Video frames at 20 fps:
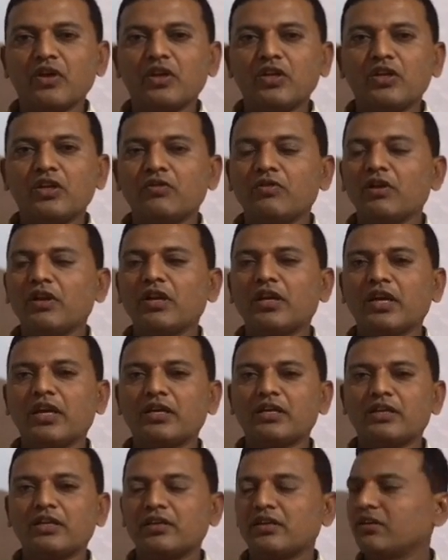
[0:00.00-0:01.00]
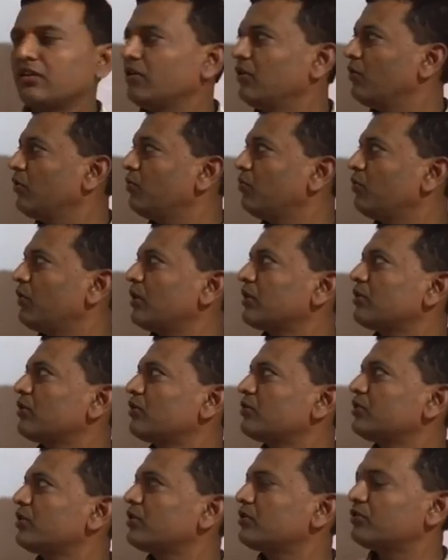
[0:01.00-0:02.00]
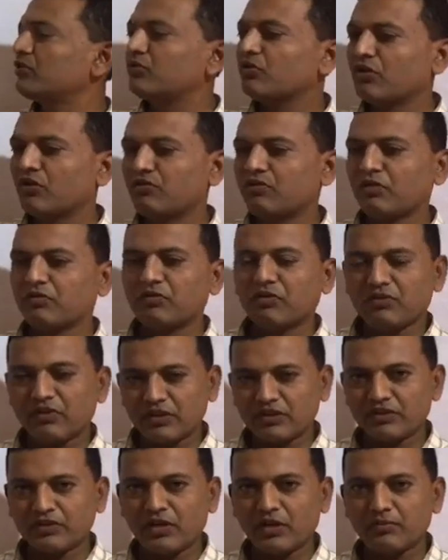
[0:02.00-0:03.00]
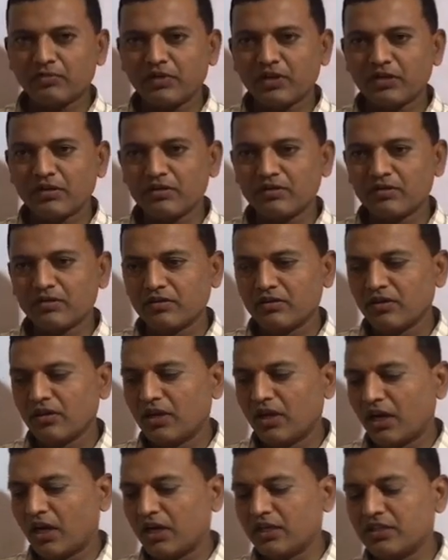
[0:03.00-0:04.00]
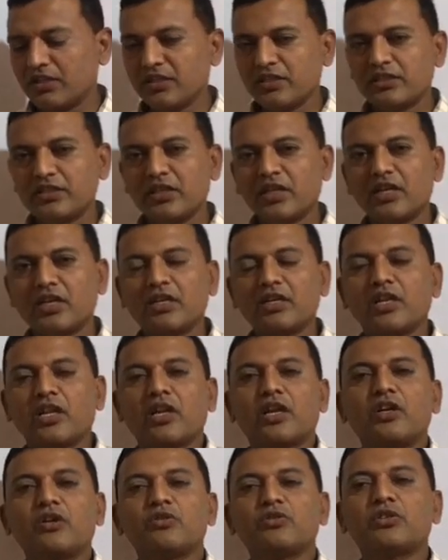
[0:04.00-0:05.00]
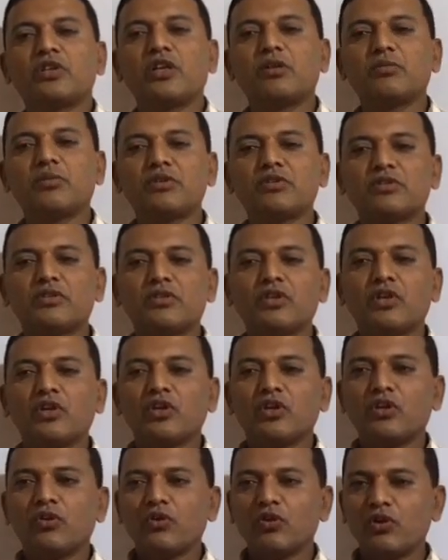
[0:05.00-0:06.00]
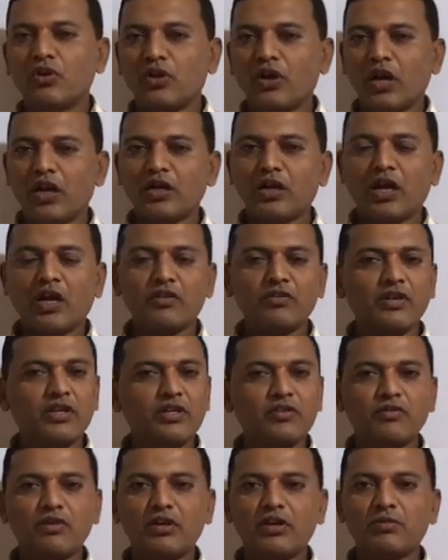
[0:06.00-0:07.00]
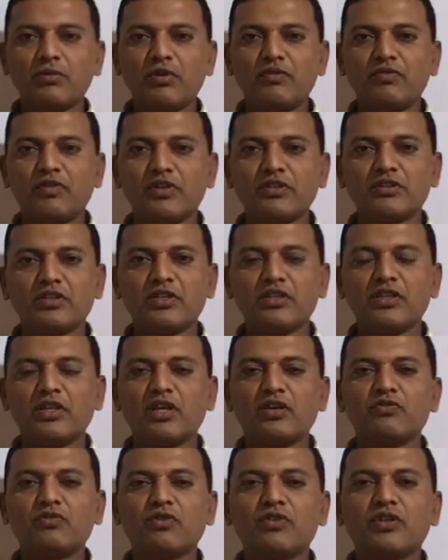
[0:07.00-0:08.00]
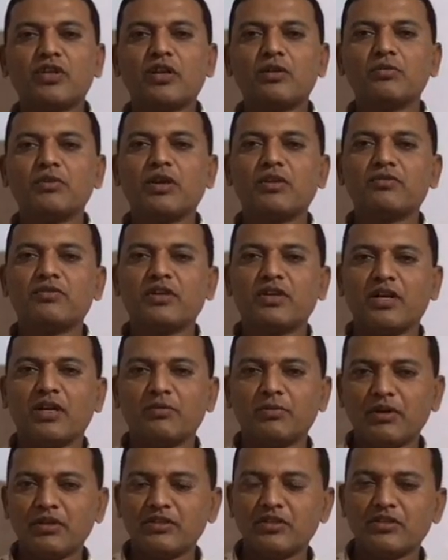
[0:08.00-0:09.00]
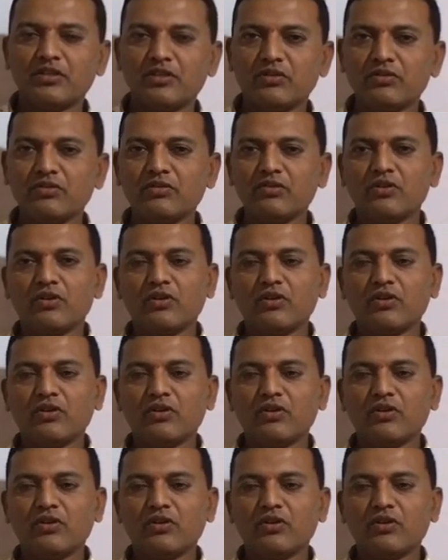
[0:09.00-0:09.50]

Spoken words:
you will get one question sure from the first chapter, and this year in the reduced syllabus you will not have the invertible function, therefore there will be definitely a bijective